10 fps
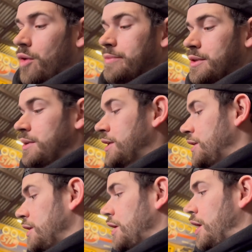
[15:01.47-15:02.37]
I'm doing.
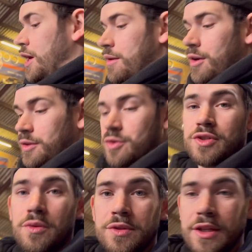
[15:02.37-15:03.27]
I'm
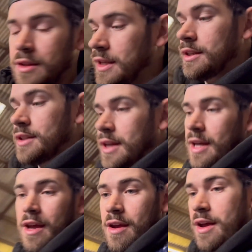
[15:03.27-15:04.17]
consulting the internet
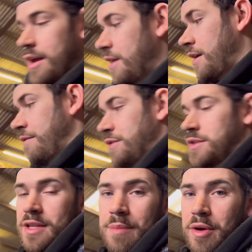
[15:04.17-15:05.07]
every
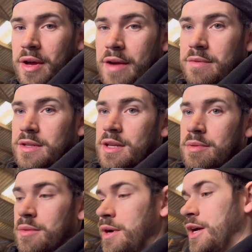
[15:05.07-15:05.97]
step
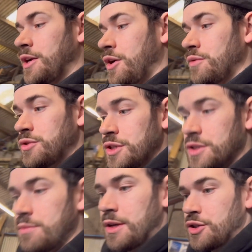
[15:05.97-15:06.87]
of the way I go,
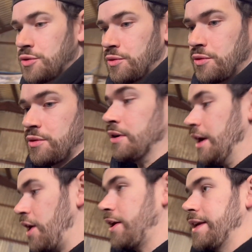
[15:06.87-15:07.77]
just to make sure
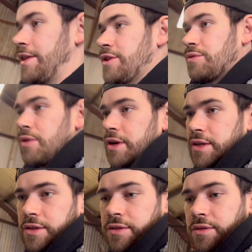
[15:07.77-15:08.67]
I get this right.
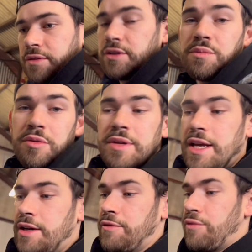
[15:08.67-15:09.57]
Don't want to be
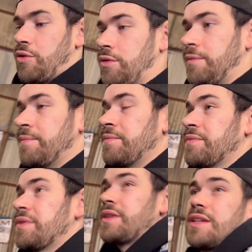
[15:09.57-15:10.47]
getting it wrong.
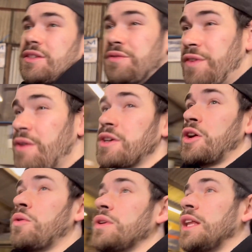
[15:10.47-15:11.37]
It's very
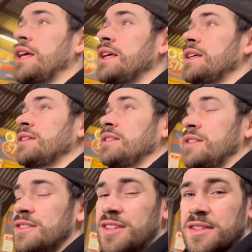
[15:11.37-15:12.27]
cold in here.
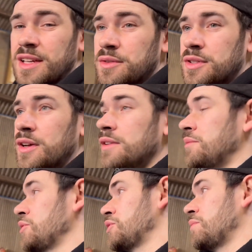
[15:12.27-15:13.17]
The sun's outside. I'm
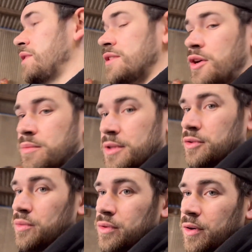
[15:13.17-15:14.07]
not sure whether to open the
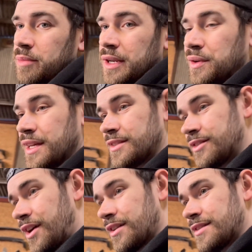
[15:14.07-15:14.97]
door or not, but it will let
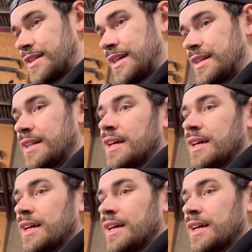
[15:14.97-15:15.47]
dust in.